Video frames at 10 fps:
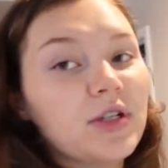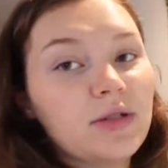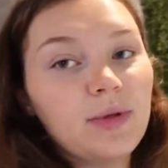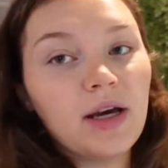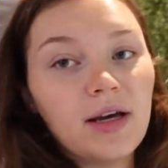
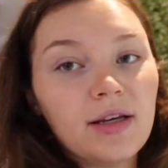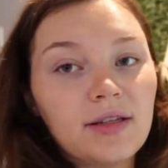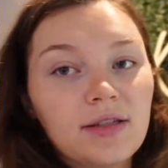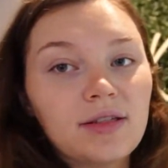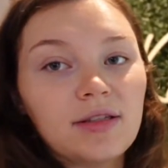just
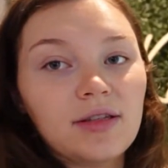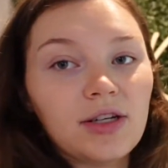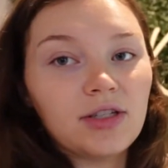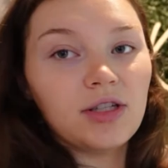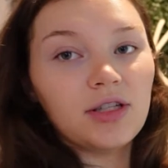because
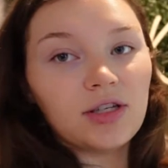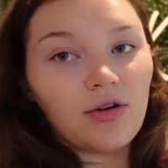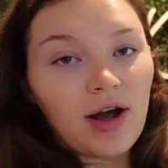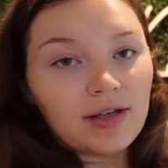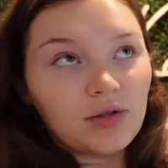there's this
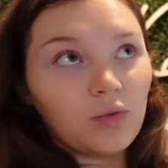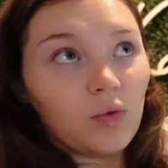grass